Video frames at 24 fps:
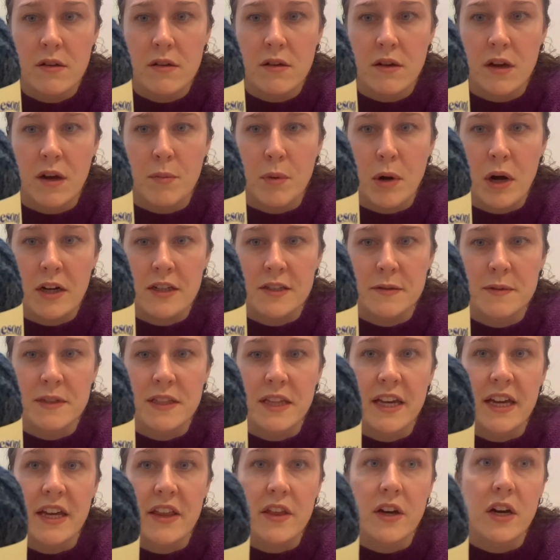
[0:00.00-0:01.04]
Approximate
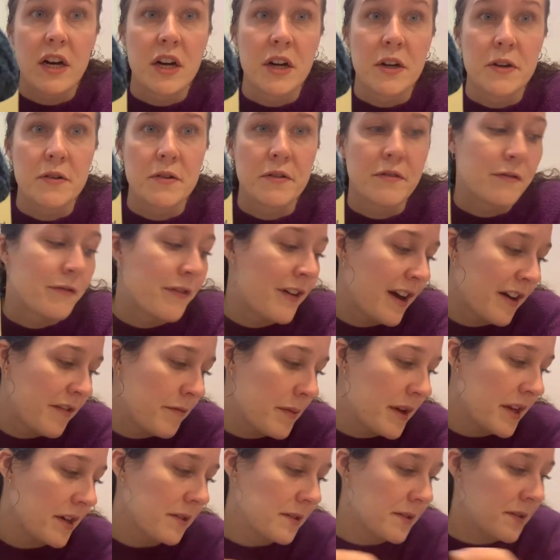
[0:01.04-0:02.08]
length, 105
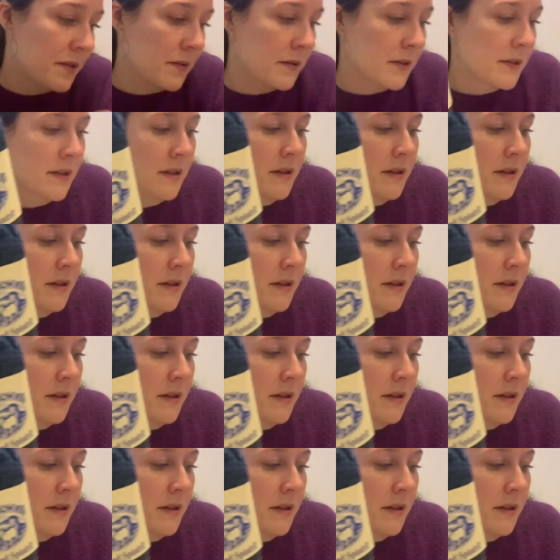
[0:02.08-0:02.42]
meters, so it's a